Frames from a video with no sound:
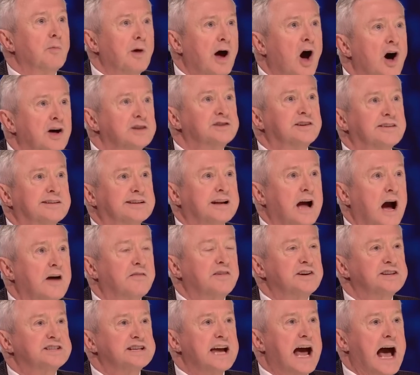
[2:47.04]

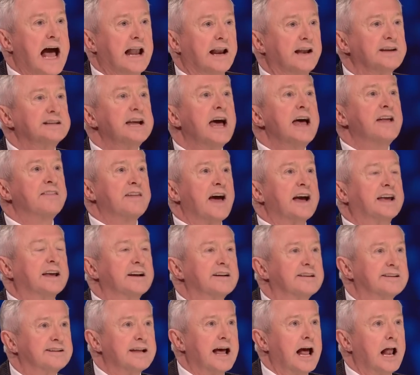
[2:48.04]
undiscovered talent that can
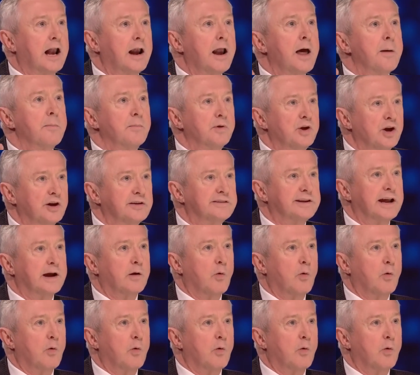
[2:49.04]
sell music